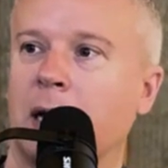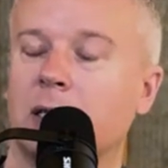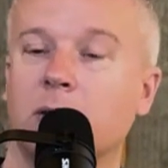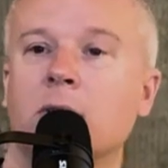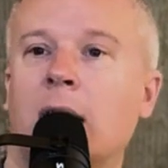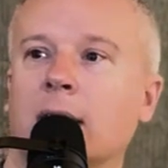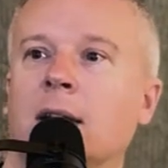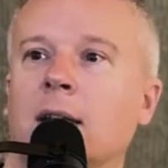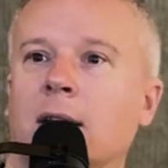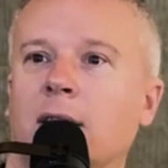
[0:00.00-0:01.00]
So you're not
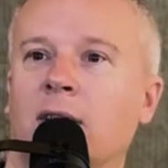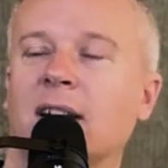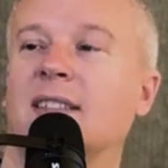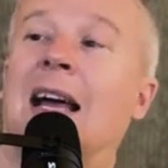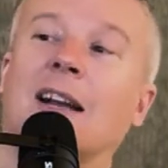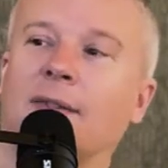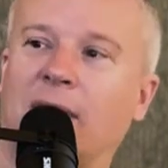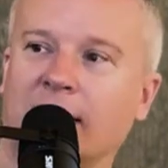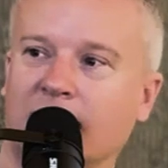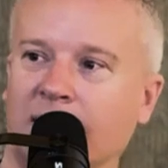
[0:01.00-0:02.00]

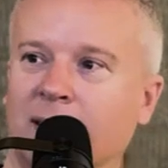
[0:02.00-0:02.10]
sacrificing.